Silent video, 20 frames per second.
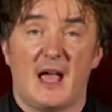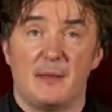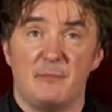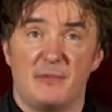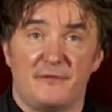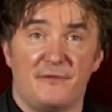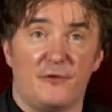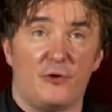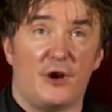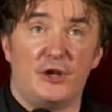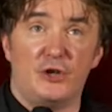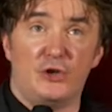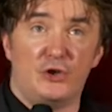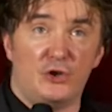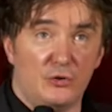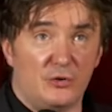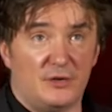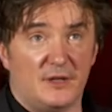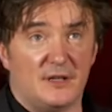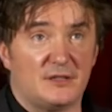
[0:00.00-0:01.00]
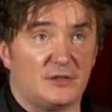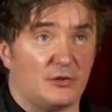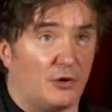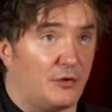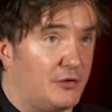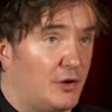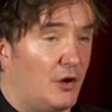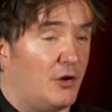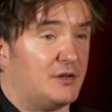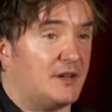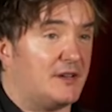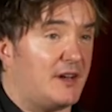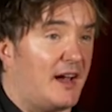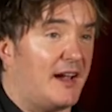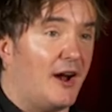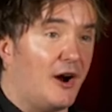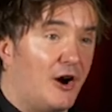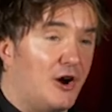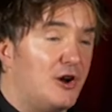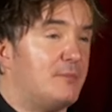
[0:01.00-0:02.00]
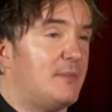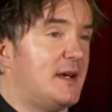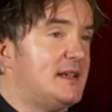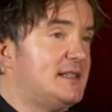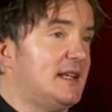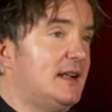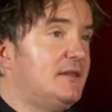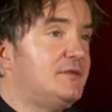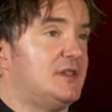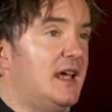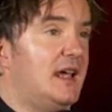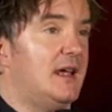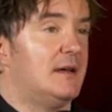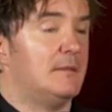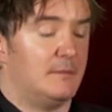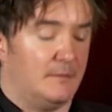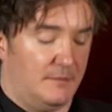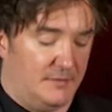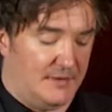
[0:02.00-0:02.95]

and before I knew this or thought it, I heard myself say,